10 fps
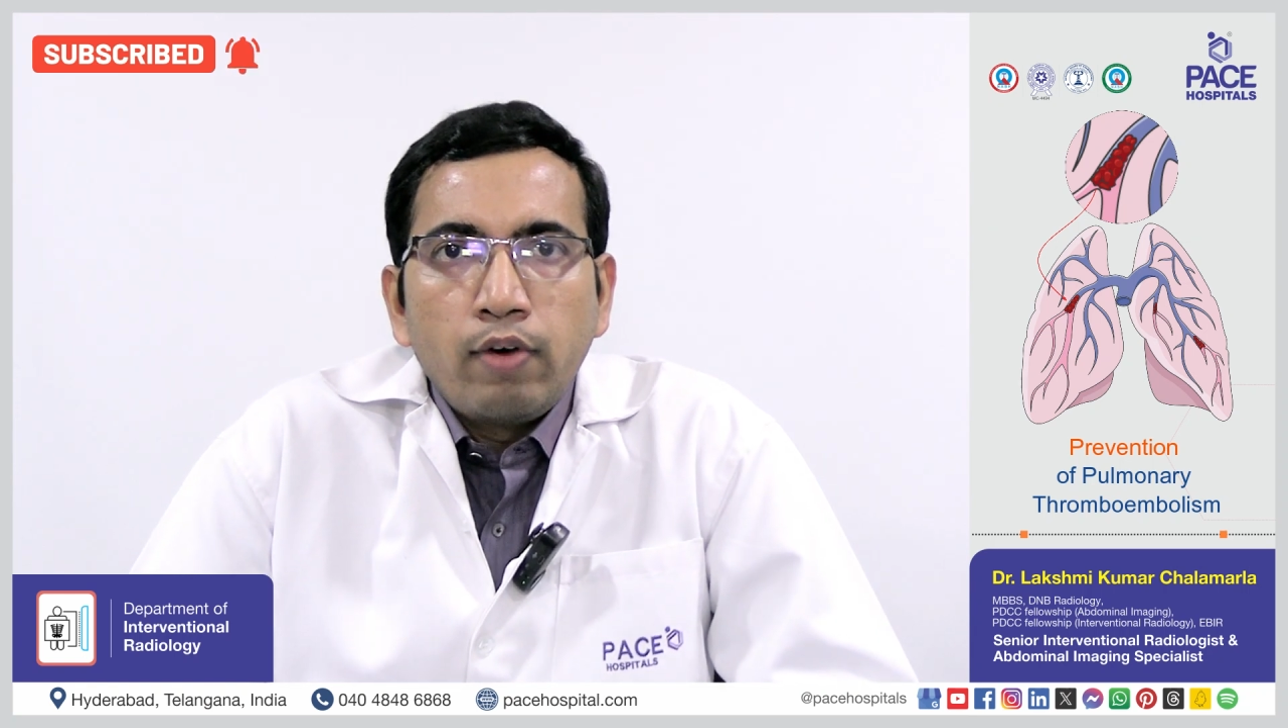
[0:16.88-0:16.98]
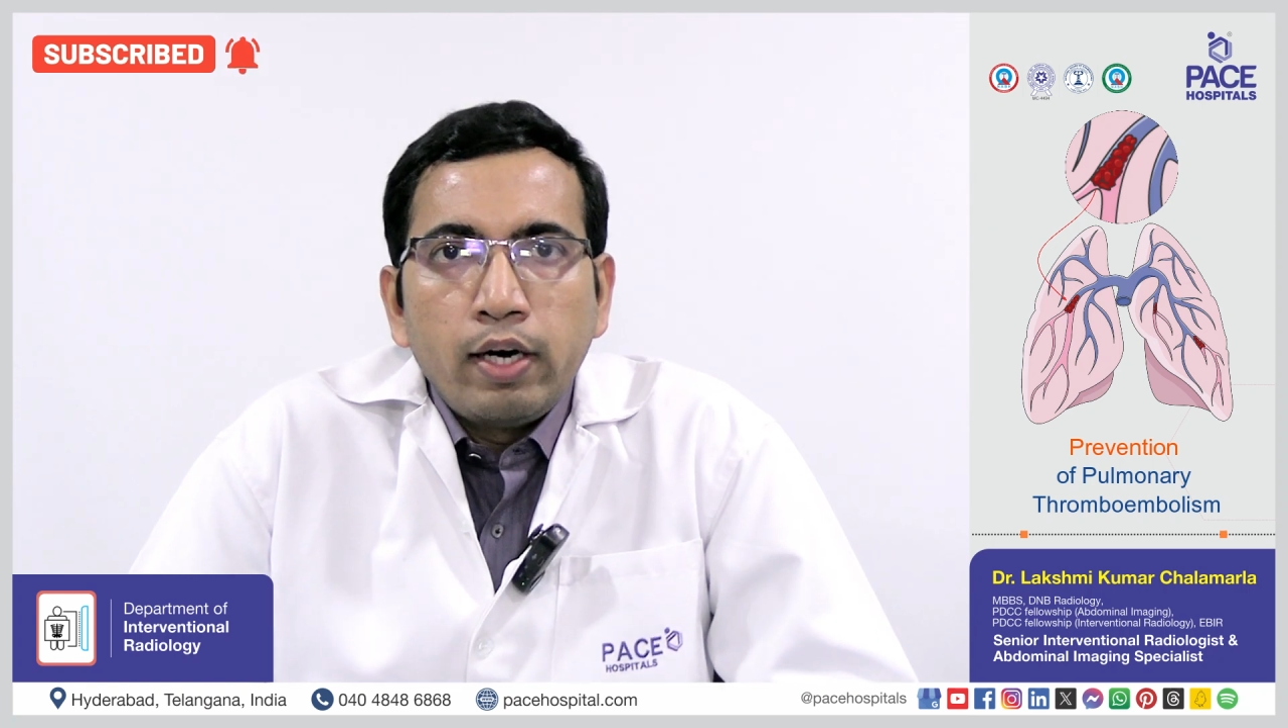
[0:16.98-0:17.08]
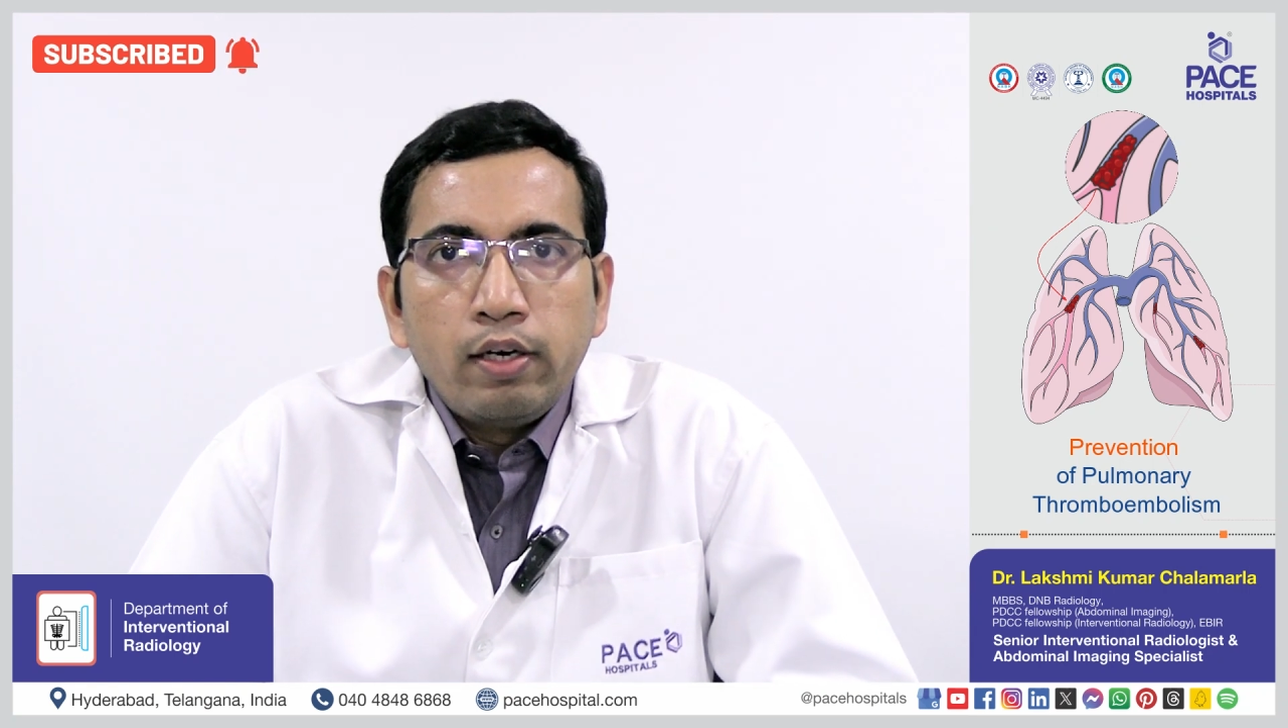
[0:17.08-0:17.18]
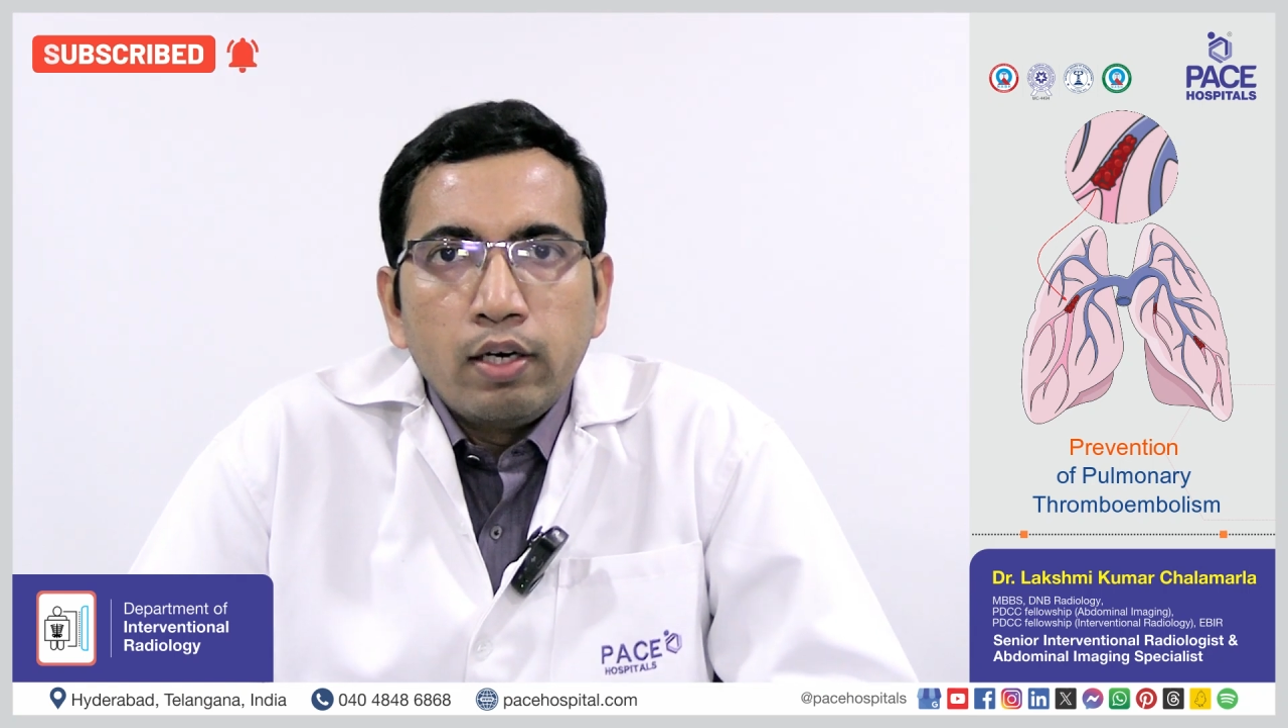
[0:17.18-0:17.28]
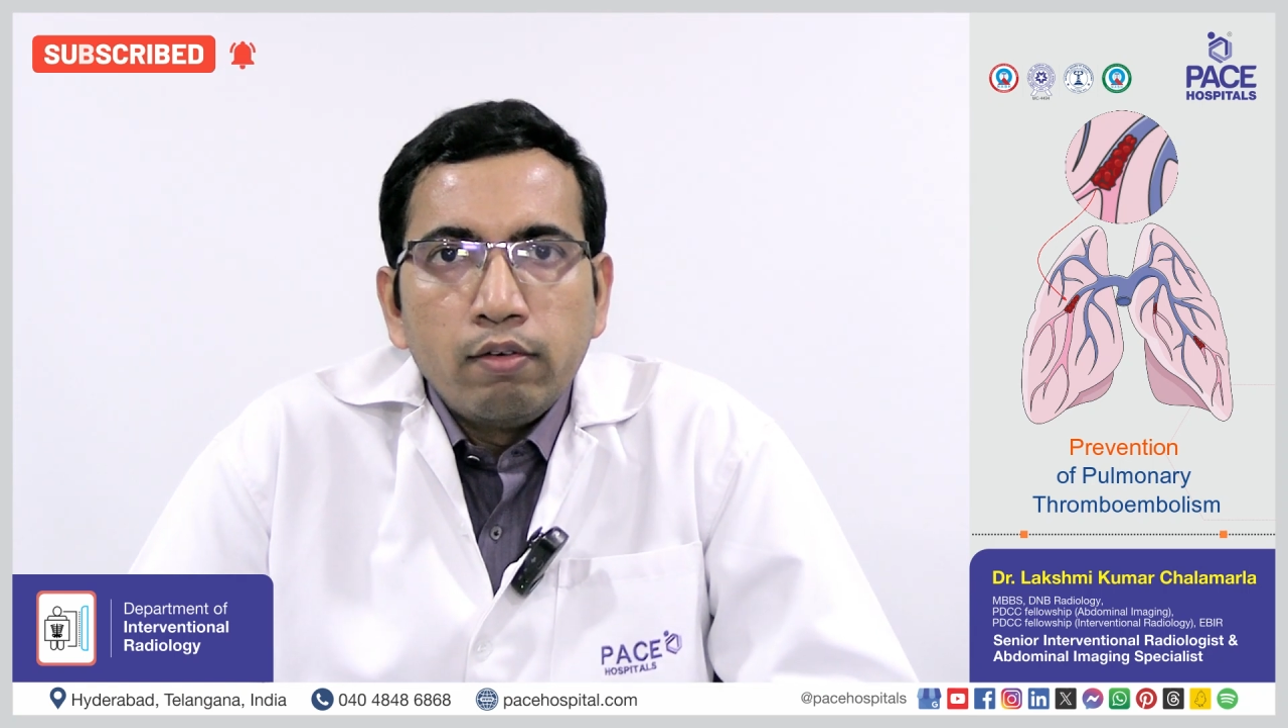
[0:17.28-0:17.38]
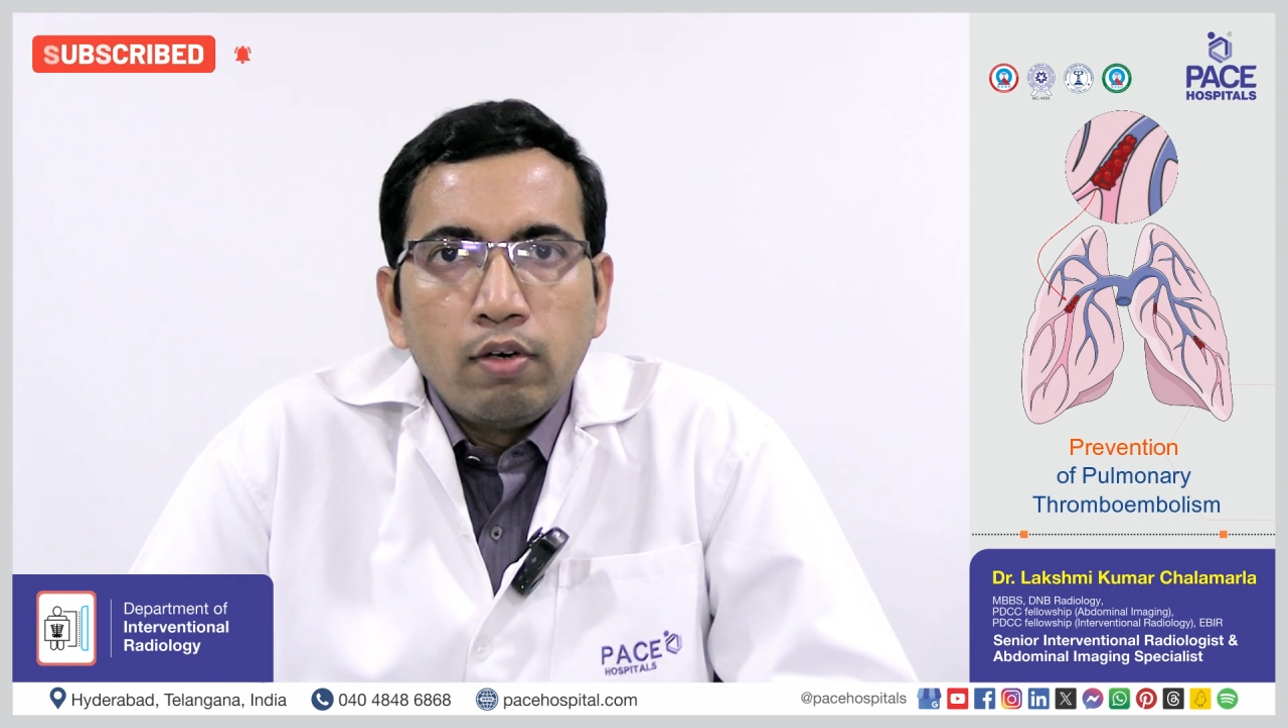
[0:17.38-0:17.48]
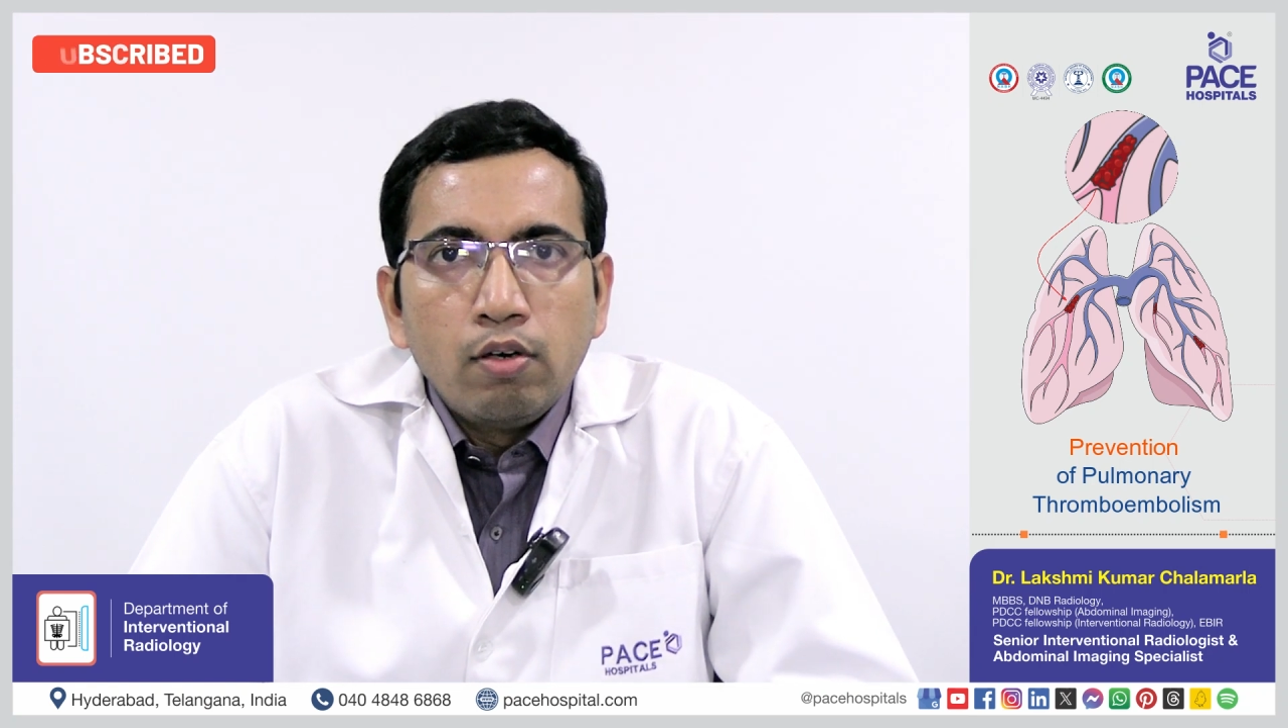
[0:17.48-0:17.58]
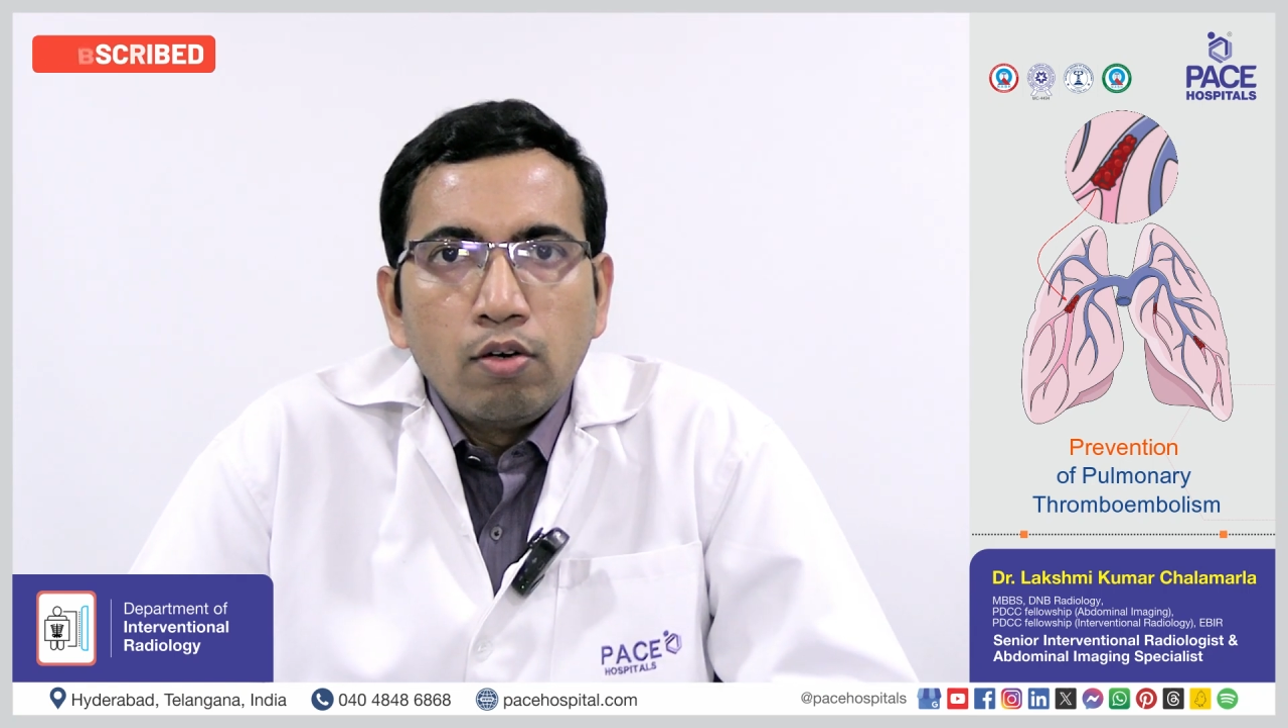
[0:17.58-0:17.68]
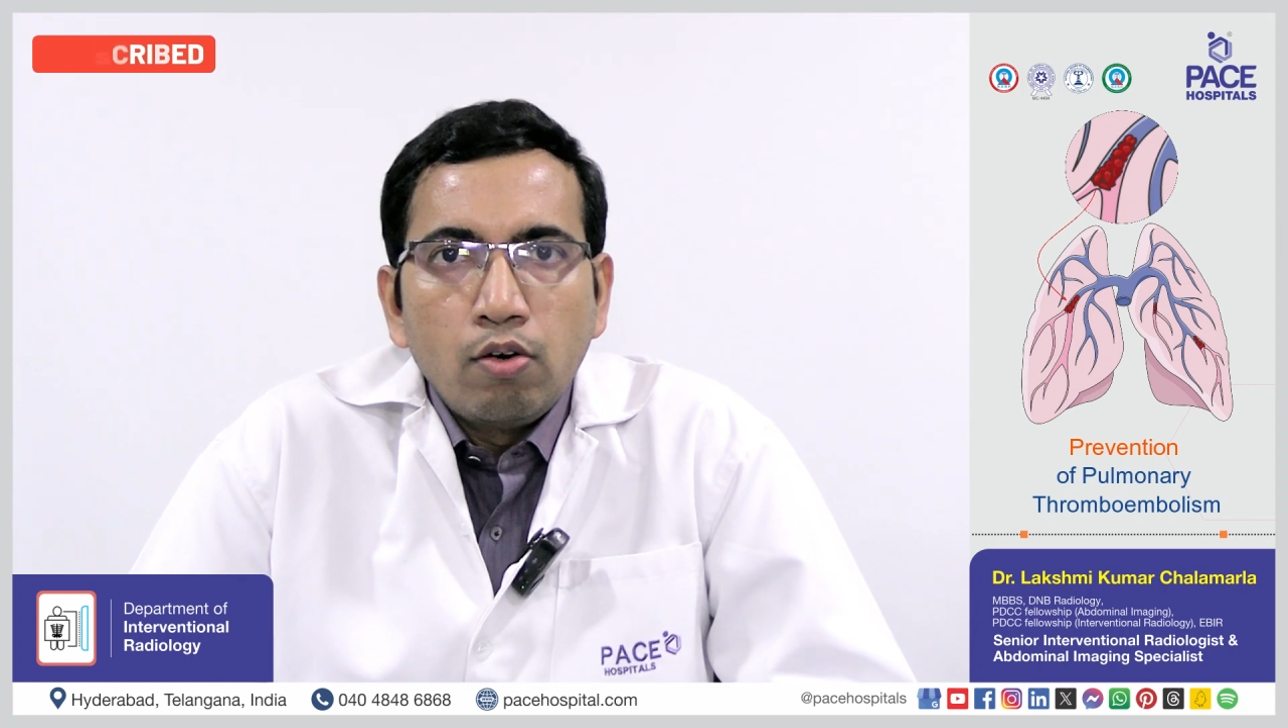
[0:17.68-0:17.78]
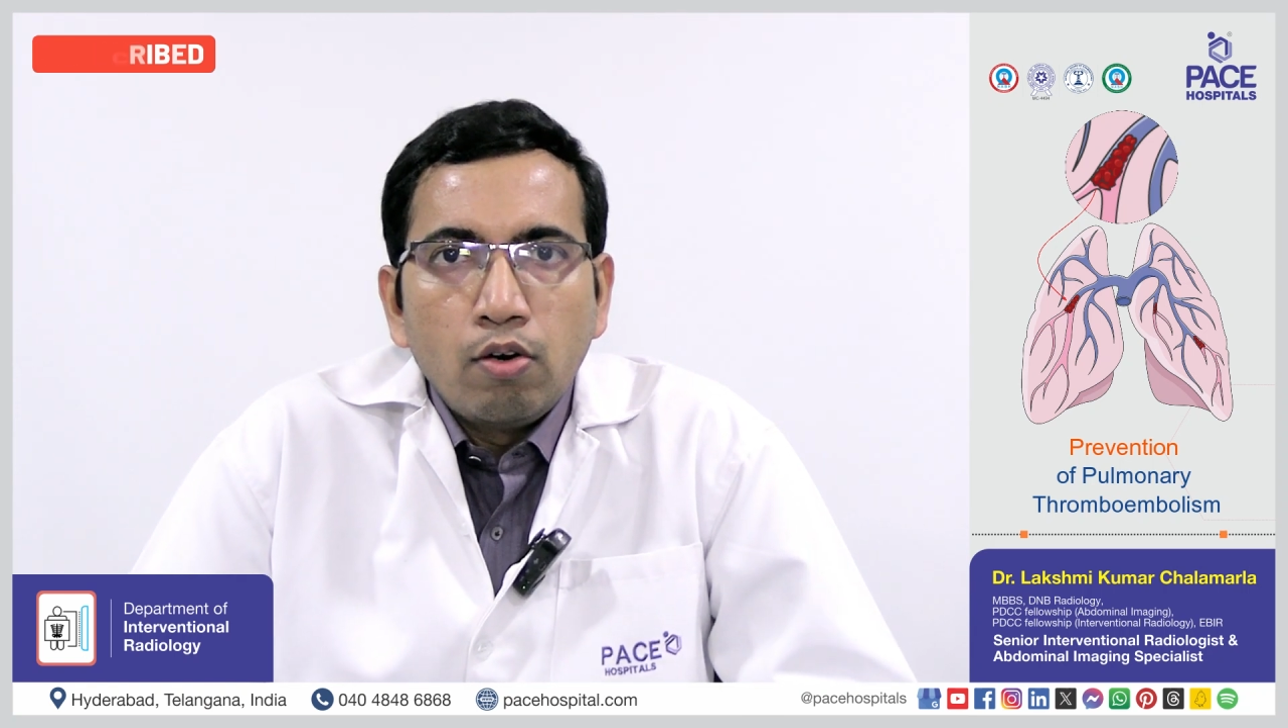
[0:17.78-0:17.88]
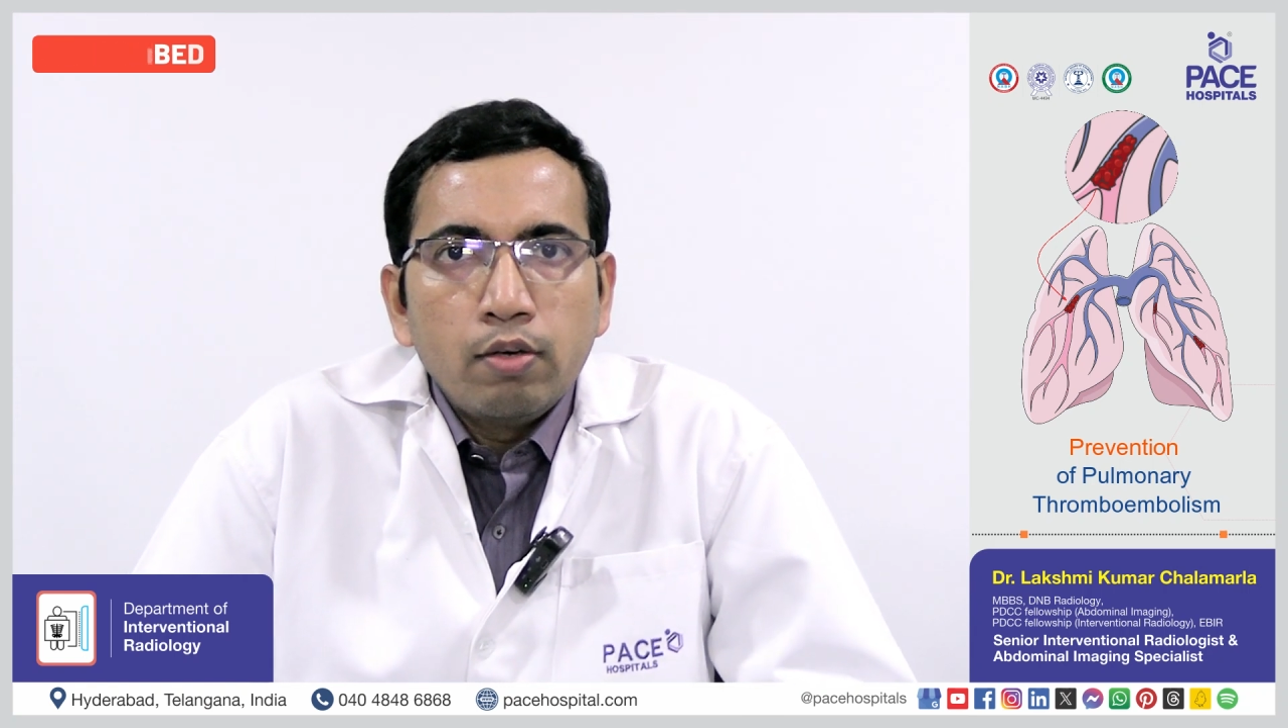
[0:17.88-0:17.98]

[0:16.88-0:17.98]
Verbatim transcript: flight travel